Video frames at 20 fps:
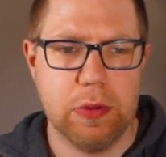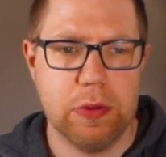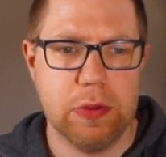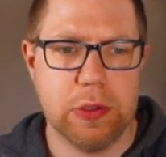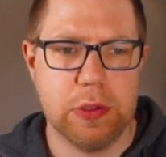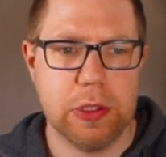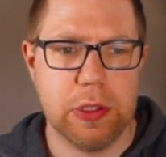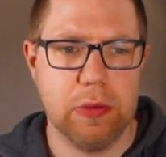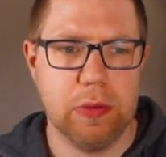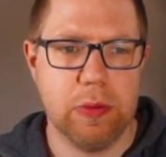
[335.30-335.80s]

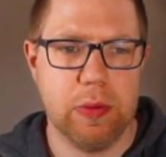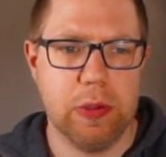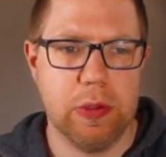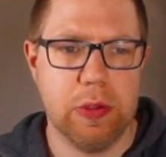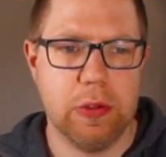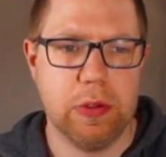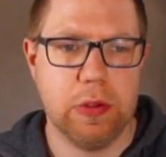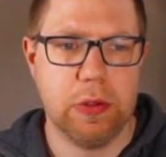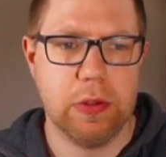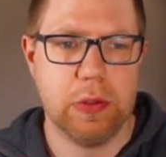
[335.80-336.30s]
Take them
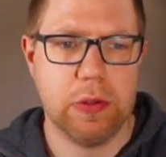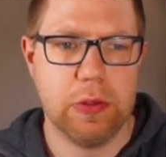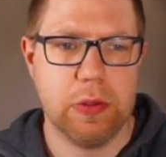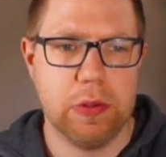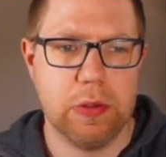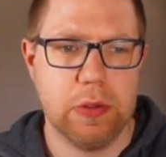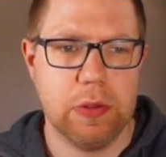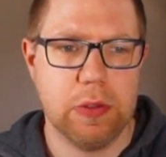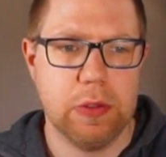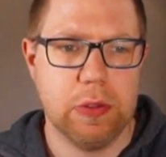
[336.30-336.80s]
apart,
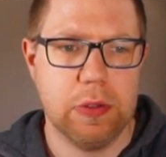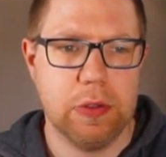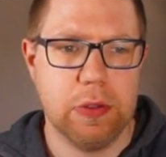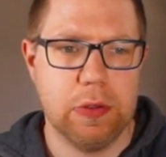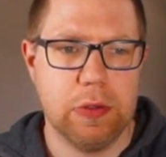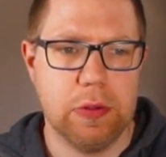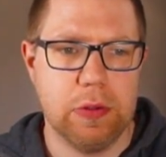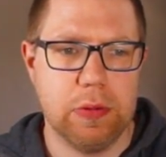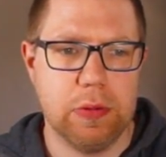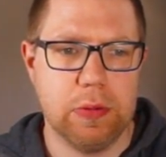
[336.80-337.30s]

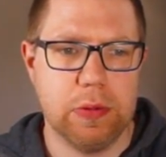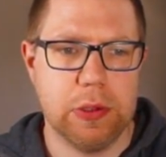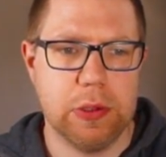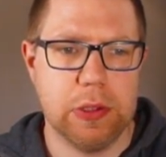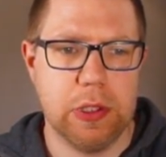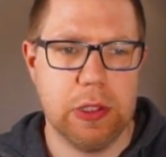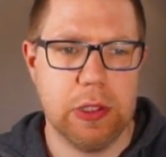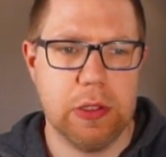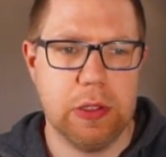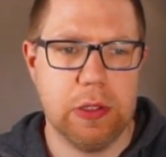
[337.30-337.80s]

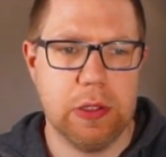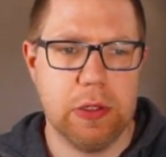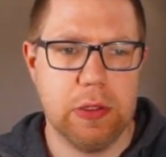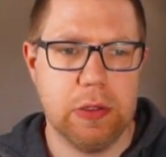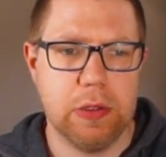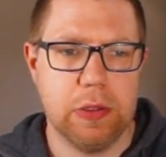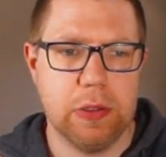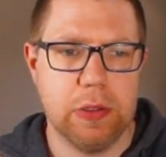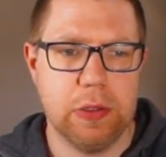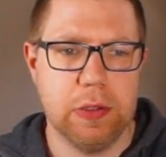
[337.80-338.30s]
together,
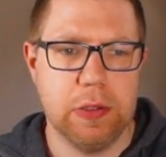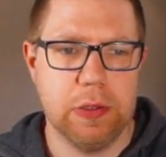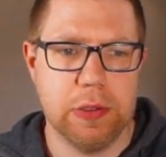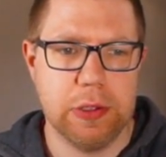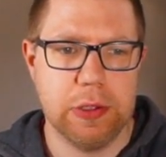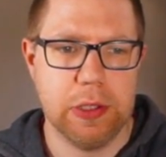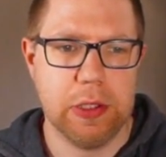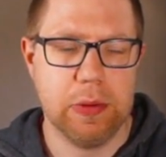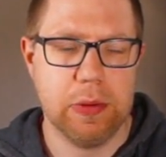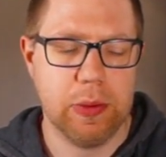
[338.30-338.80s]

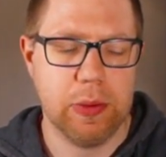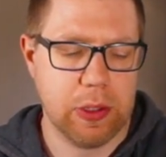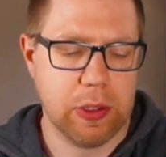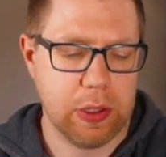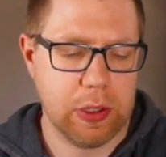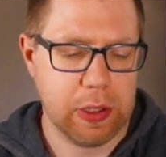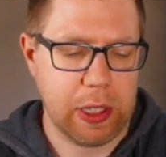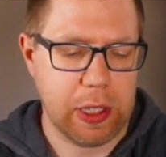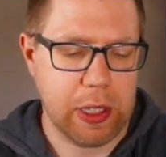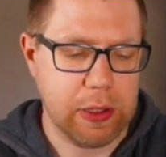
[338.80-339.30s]
take it apart.
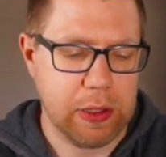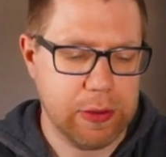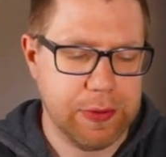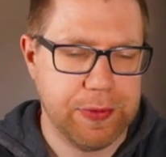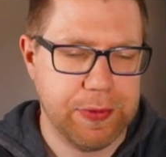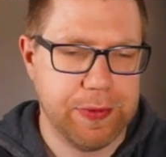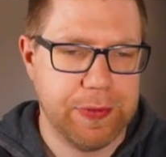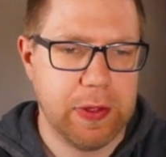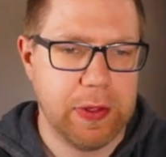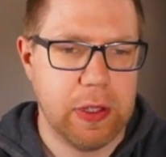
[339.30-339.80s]
Okay,
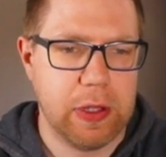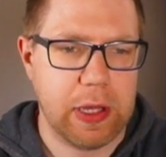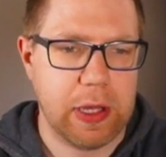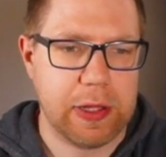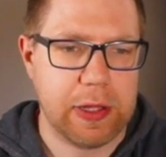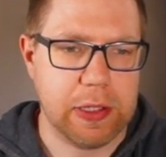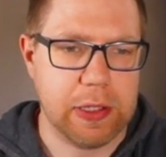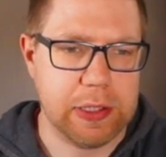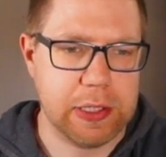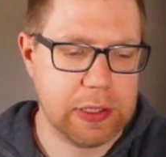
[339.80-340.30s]
you get
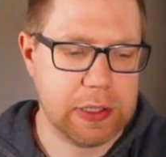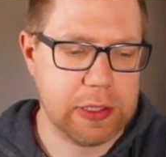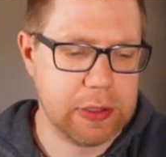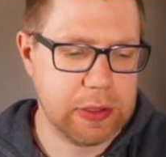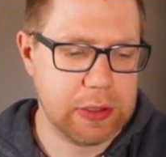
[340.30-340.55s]
the idea.